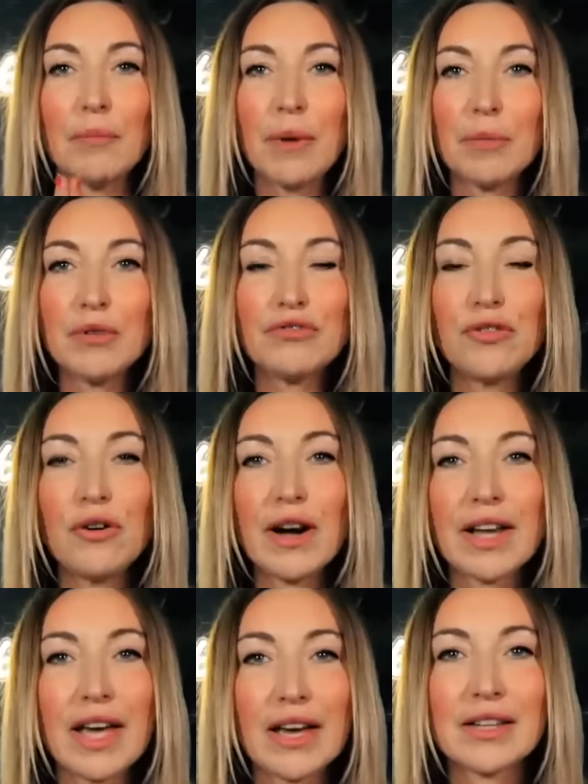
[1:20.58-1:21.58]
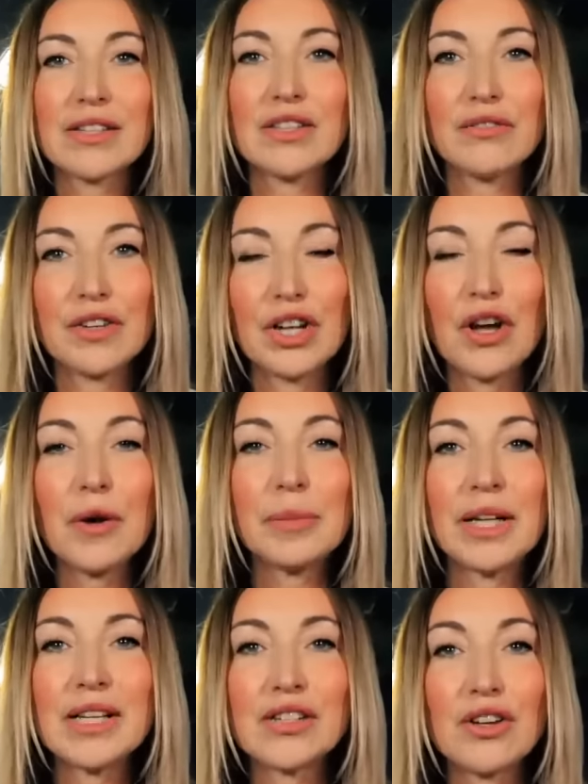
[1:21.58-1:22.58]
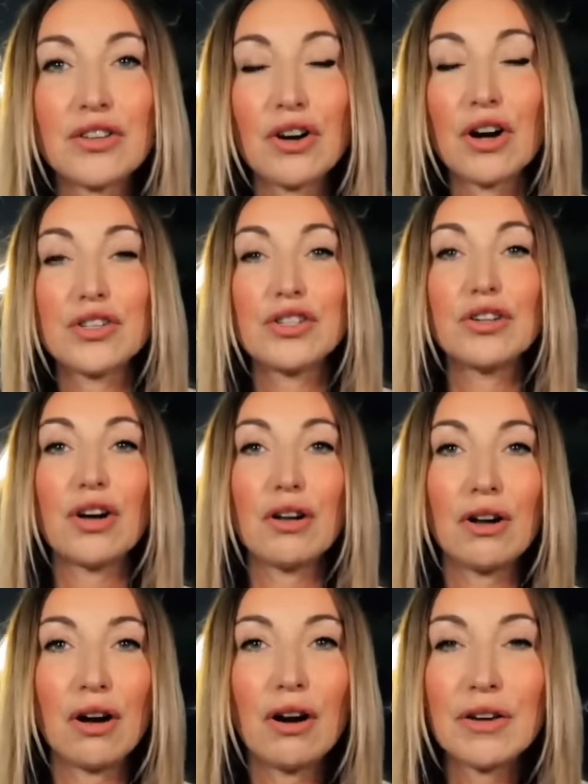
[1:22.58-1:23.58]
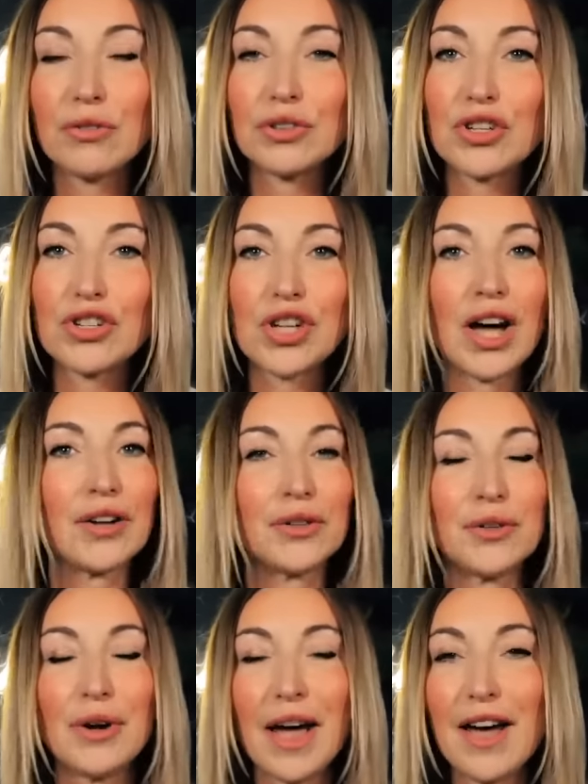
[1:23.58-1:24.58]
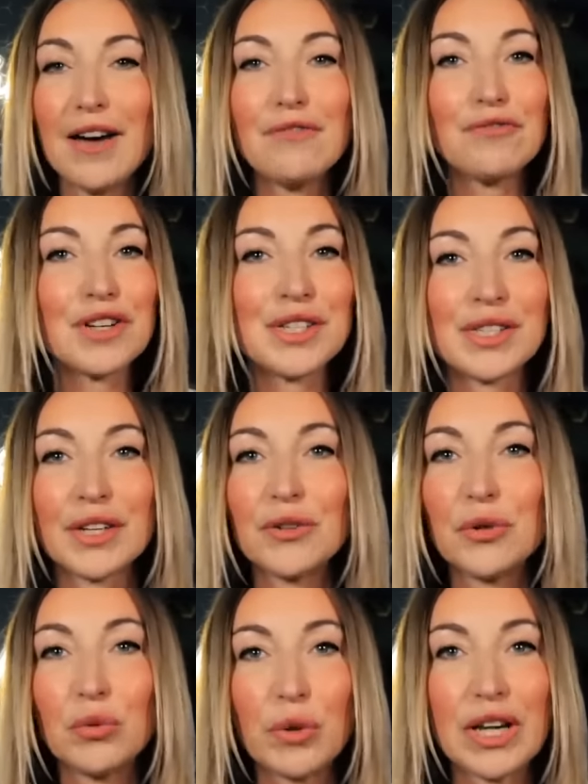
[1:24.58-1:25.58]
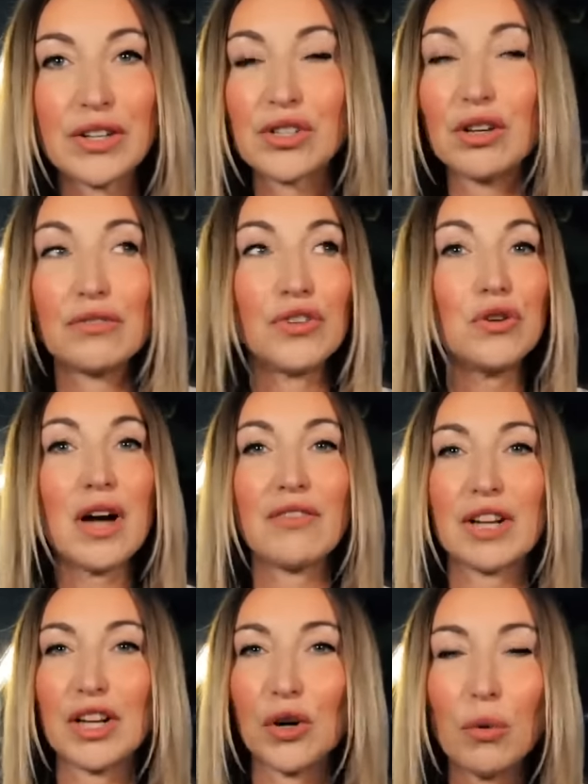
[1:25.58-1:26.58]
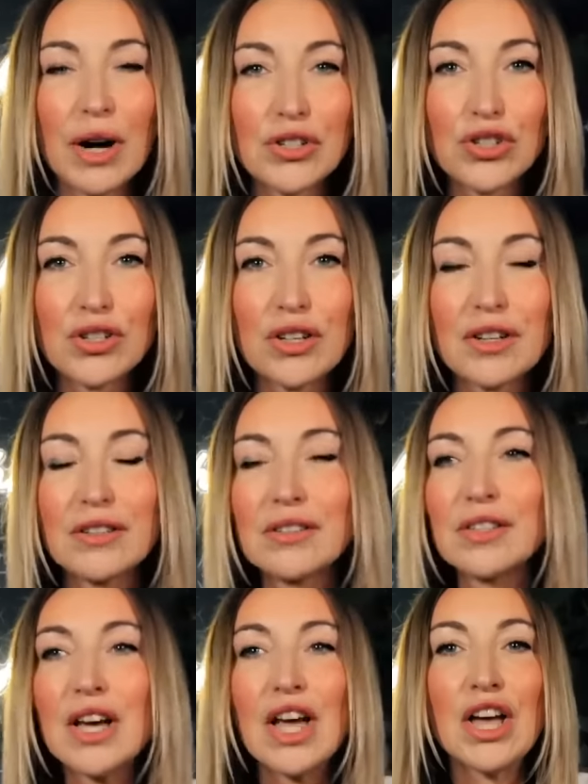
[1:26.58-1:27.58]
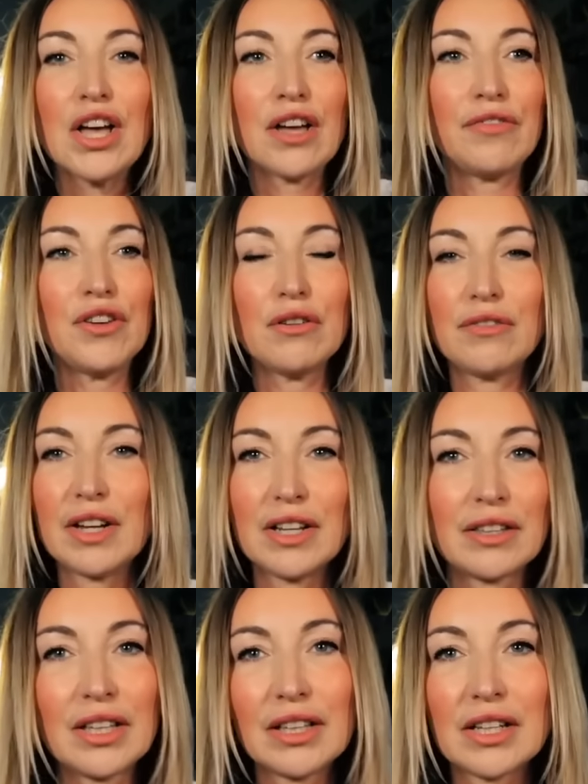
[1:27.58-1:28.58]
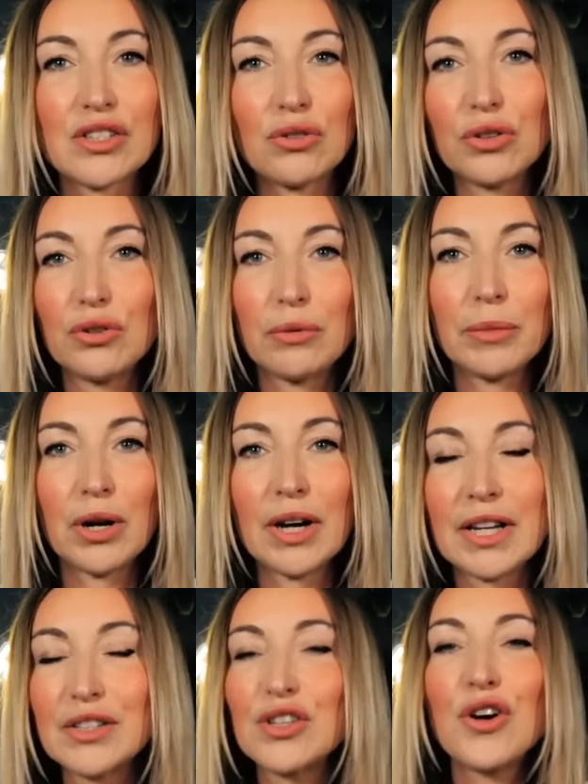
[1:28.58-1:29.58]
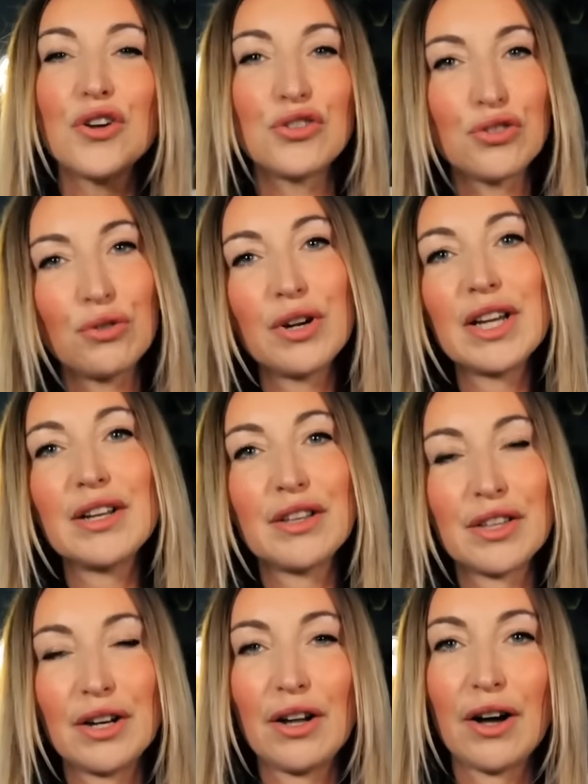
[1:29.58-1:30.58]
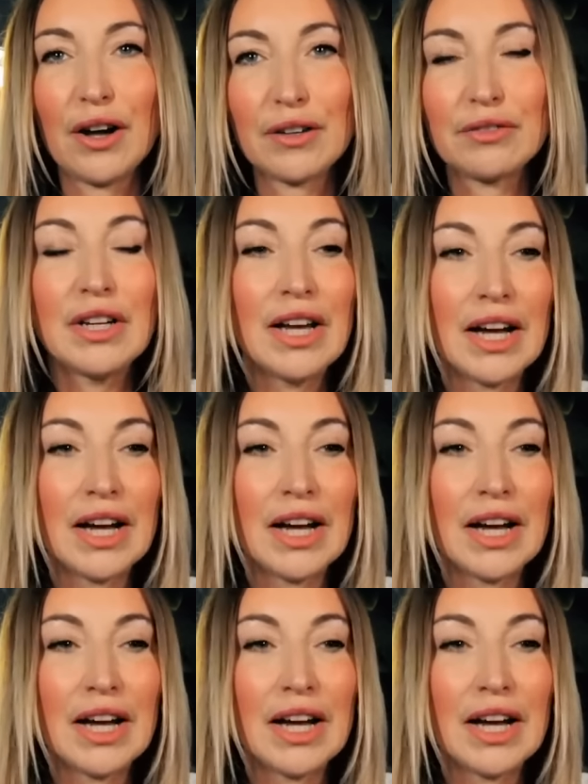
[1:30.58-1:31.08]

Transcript: But before I get into the video, please know that I do go live on this channel every single week. So if you have any questions, if you have anything that's on your mind, join the live.